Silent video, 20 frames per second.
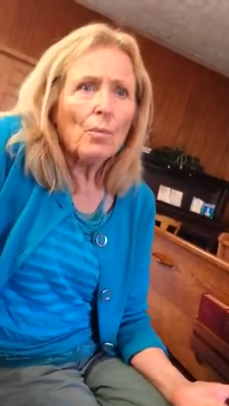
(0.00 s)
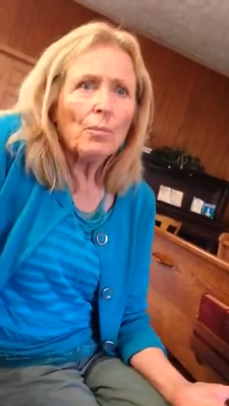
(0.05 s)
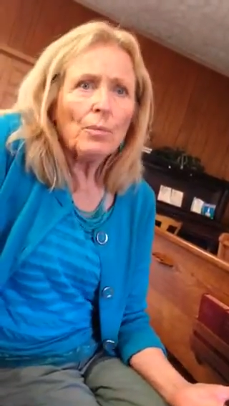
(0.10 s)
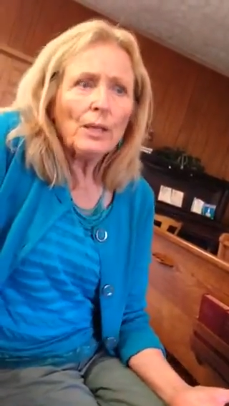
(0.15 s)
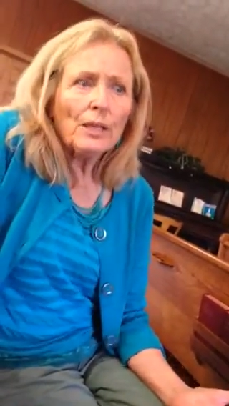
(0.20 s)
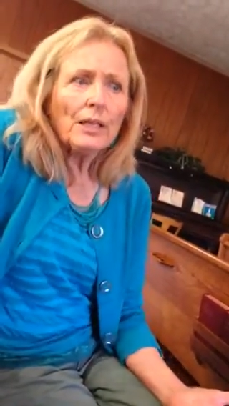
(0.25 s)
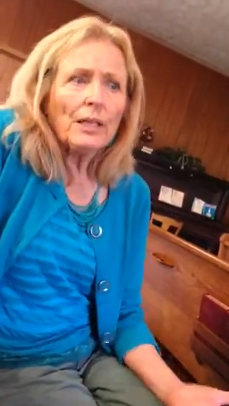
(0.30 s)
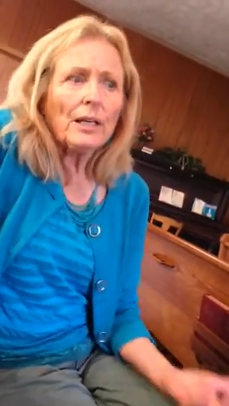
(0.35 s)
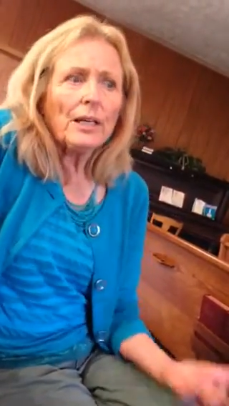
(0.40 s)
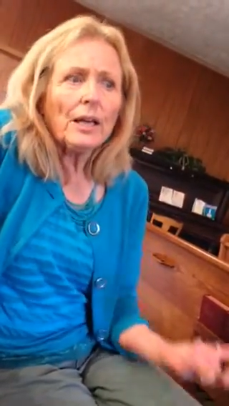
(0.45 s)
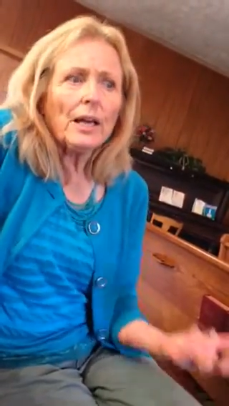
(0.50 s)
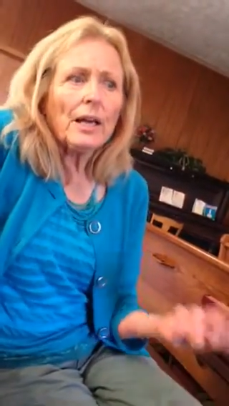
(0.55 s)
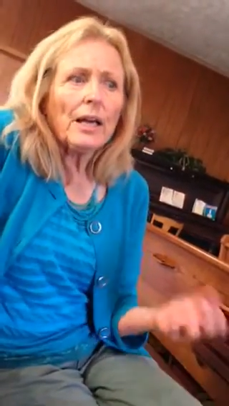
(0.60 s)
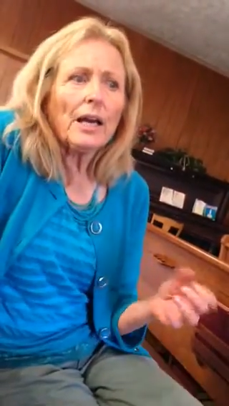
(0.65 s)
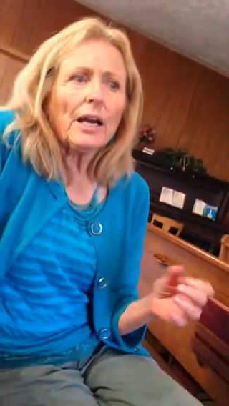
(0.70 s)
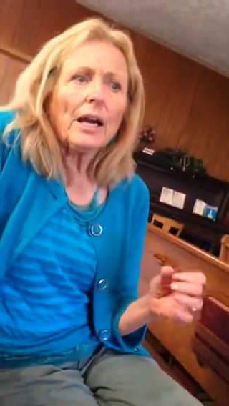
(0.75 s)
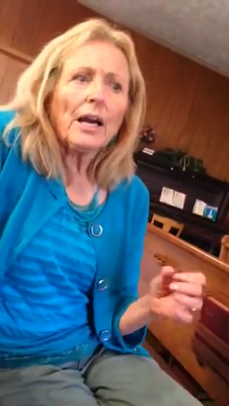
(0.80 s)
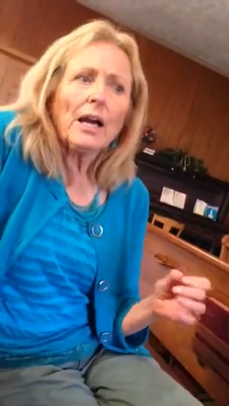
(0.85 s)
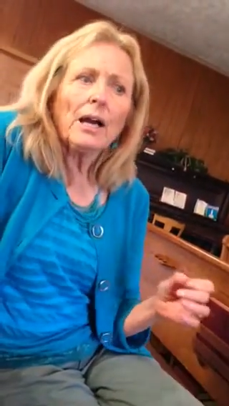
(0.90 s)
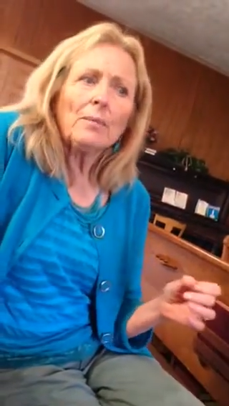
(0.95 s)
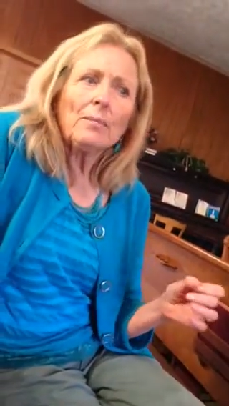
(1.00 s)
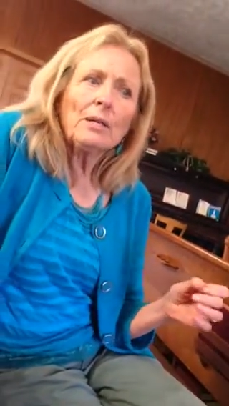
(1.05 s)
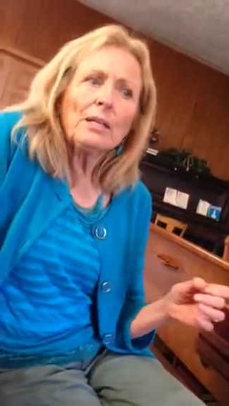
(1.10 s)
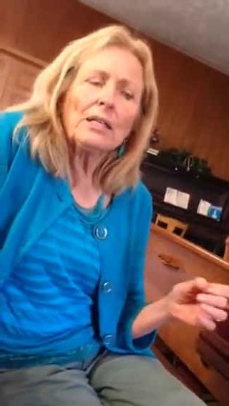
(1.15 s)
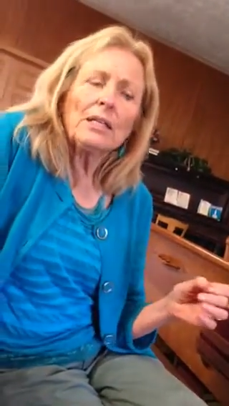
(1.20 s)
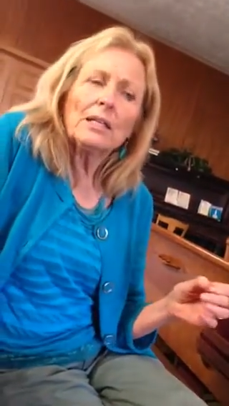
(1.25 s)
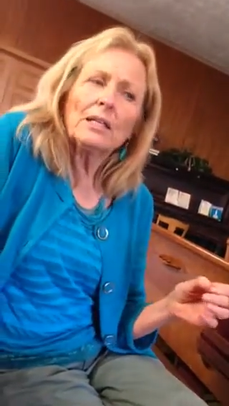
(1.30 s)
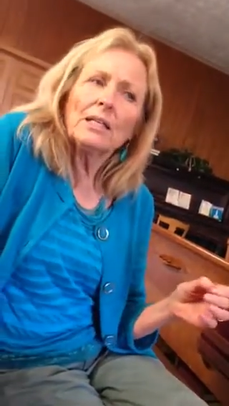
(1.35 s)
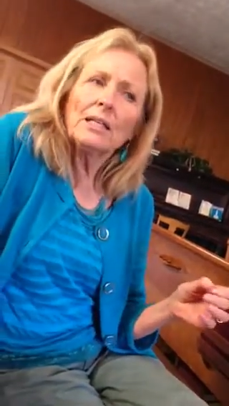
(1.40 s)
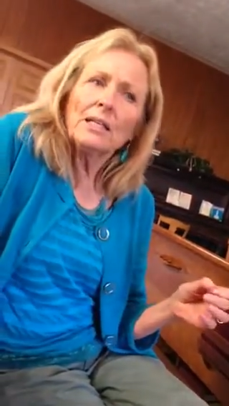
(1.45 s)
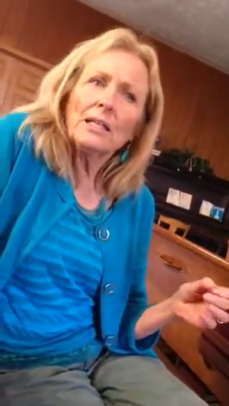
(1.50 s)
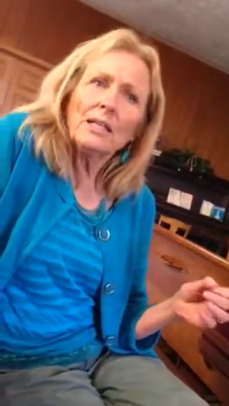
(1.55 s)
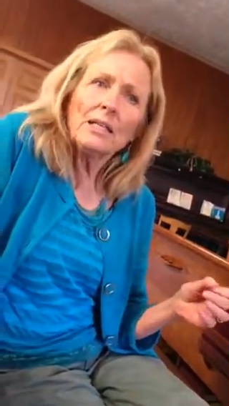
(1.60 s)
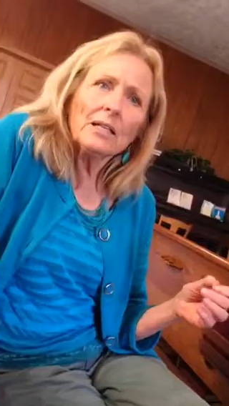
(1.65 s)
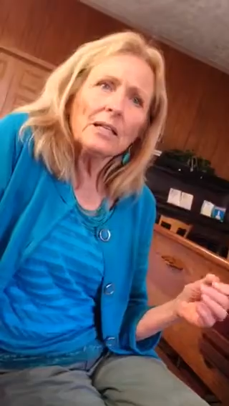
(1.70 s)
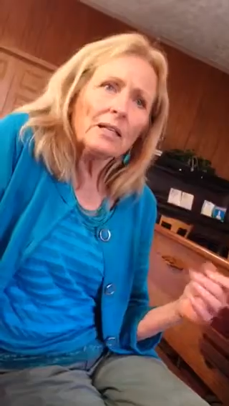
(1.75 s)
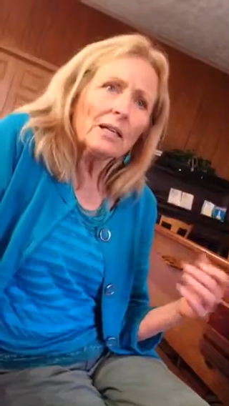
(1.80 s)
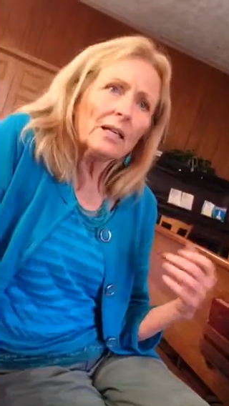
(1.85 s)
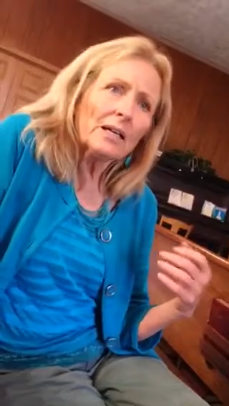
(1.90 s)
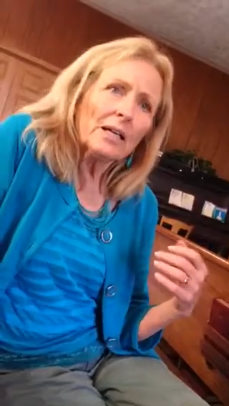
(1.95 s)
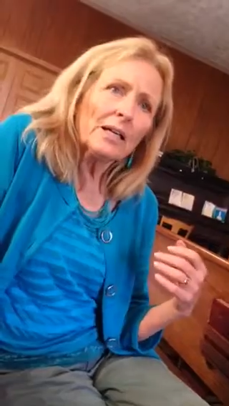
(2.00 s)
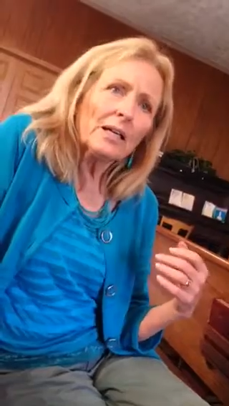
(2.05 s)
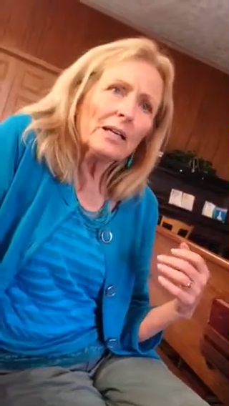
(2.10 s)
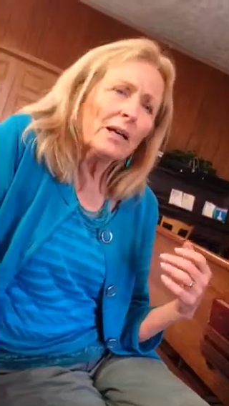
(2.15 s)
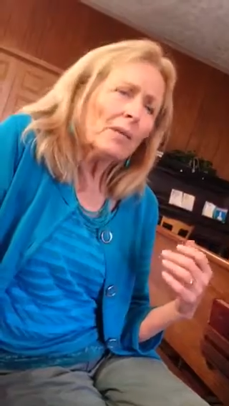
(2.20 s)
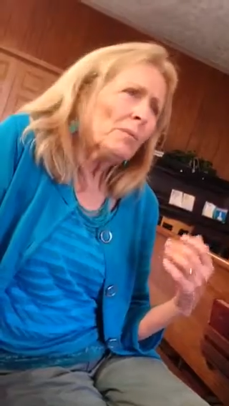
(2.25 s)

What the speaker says: But I mean, and